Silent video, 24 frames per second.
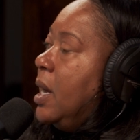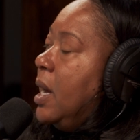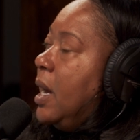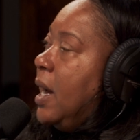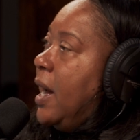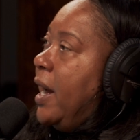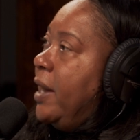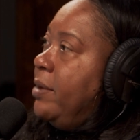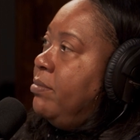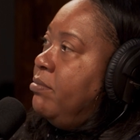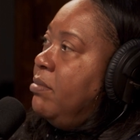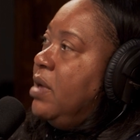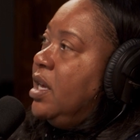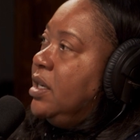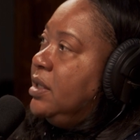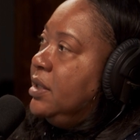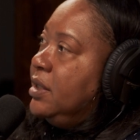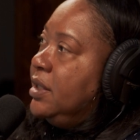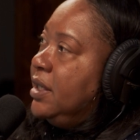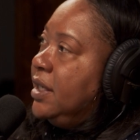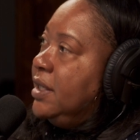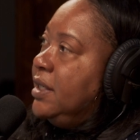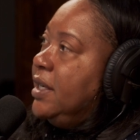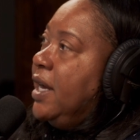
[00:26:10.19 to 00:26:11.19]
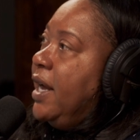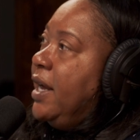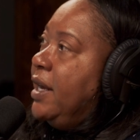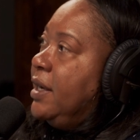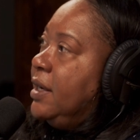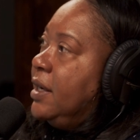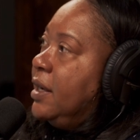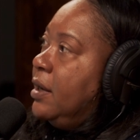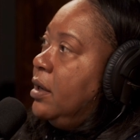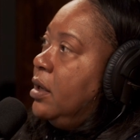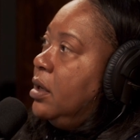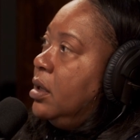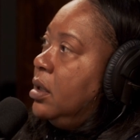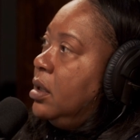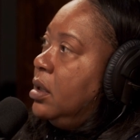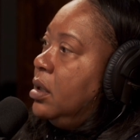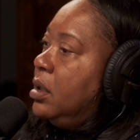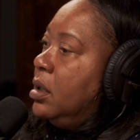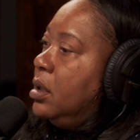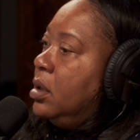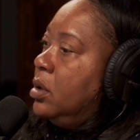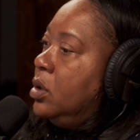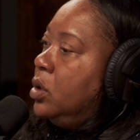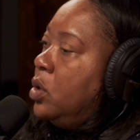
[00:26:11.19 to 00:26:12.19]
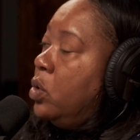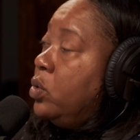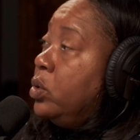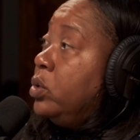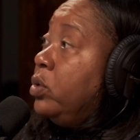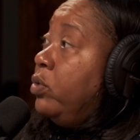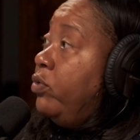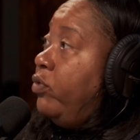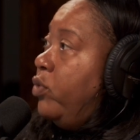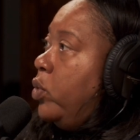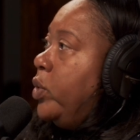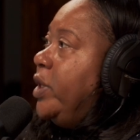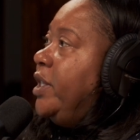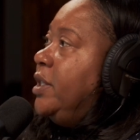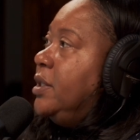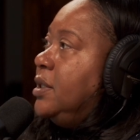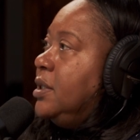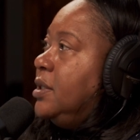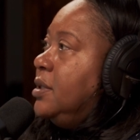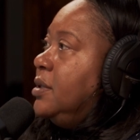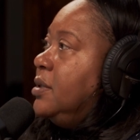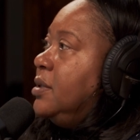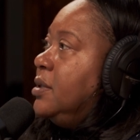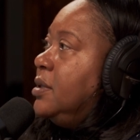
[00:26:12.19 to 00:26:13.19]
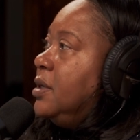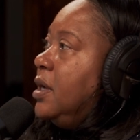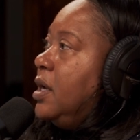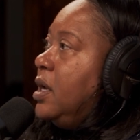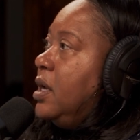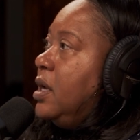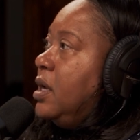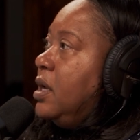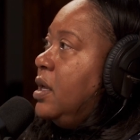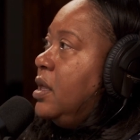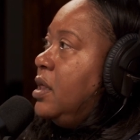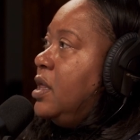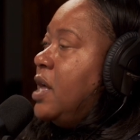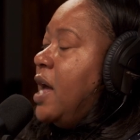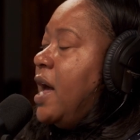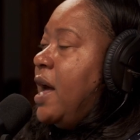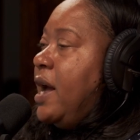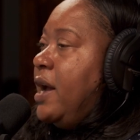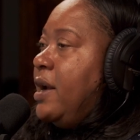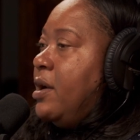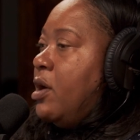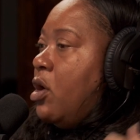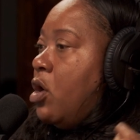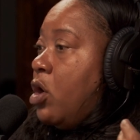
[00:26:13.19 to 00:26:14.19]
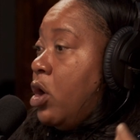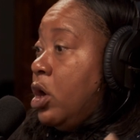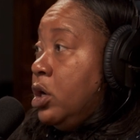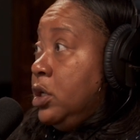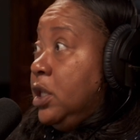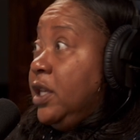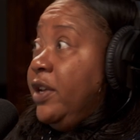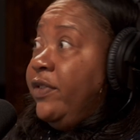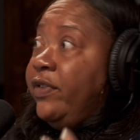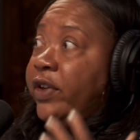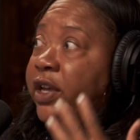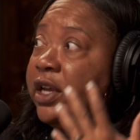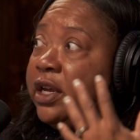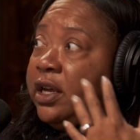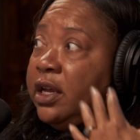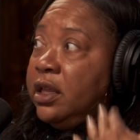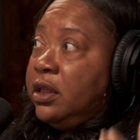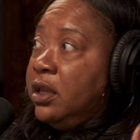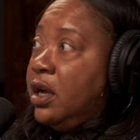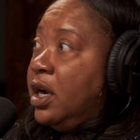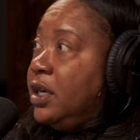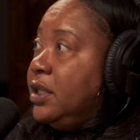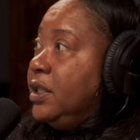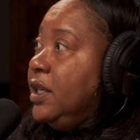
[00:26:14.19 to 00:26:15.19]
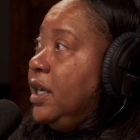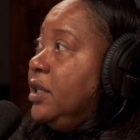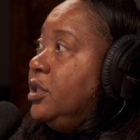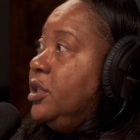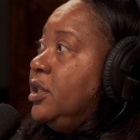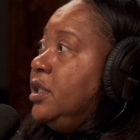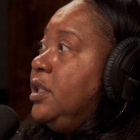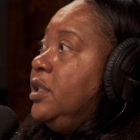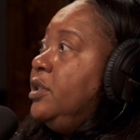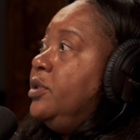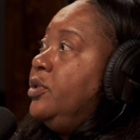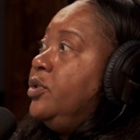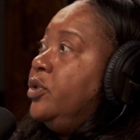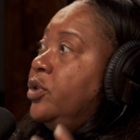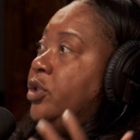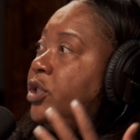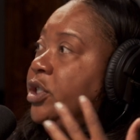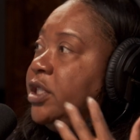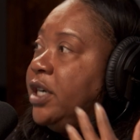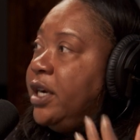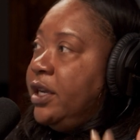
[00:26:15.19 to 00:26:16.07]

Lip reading: I'm meant to take local voices that are living in Los Angeles or